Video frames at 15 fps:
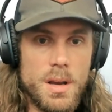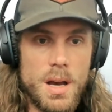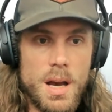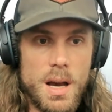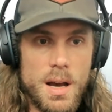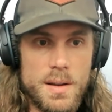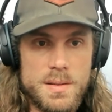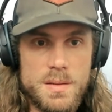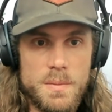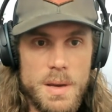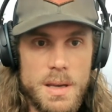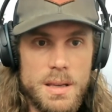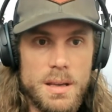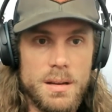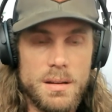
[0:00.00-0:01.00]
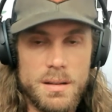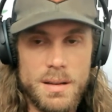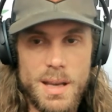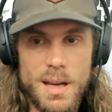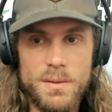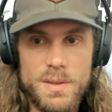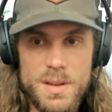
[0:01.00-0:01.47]
to make it
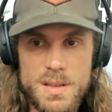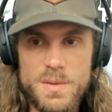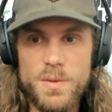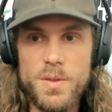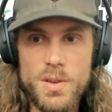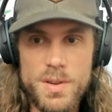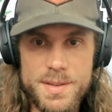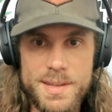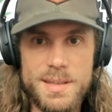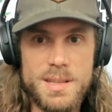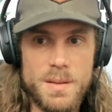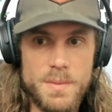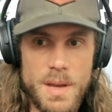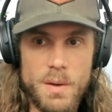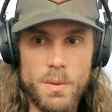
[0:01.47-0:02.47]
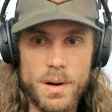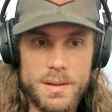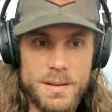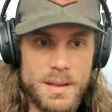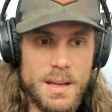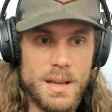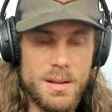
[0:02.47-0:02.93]
kind of this full system that works
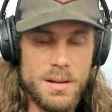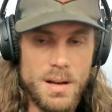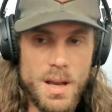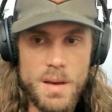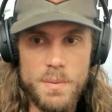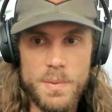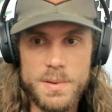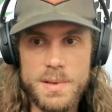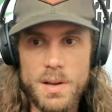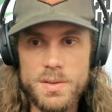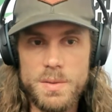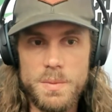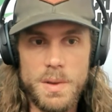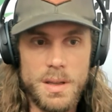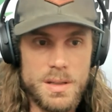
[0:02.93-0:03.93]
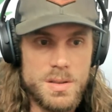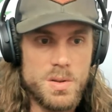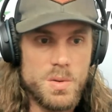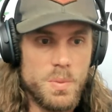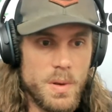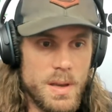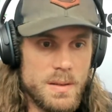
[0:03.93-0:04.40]
together. But it's ultimately
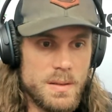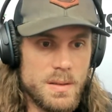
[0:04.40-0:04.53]
two places